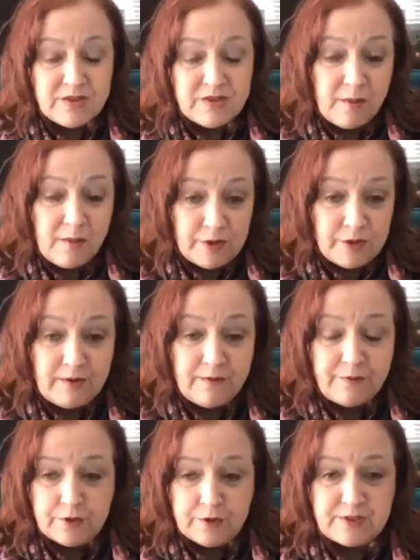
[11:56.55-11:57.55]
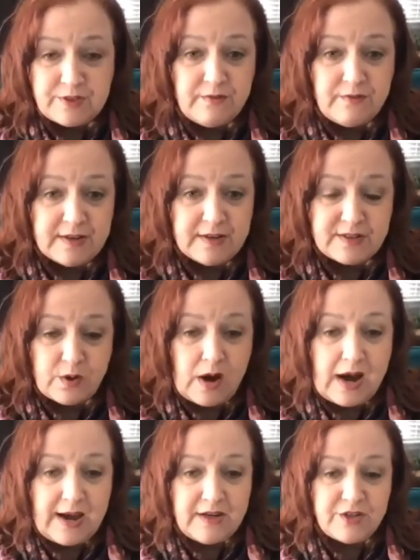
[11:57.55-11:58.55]
So I'm really full service.
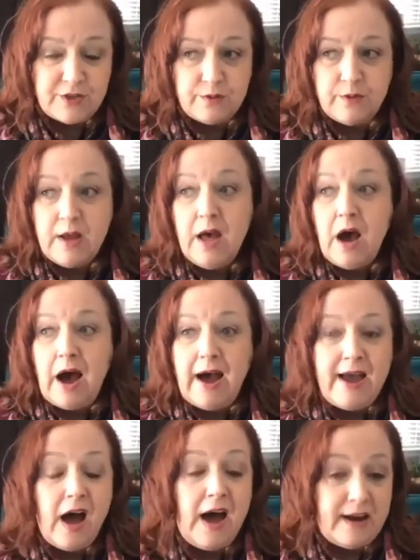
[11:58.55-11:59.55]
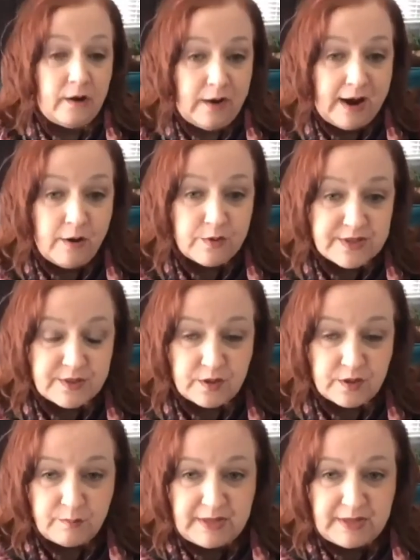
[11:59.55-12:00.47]
So I hire out certain